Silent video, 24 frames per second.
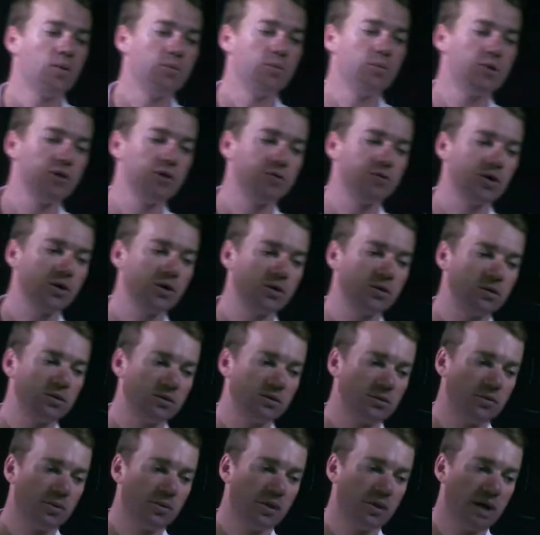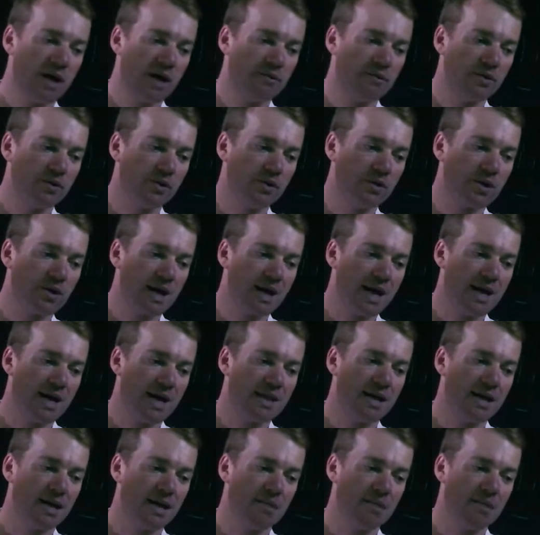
we'll move on, we'll have a look at the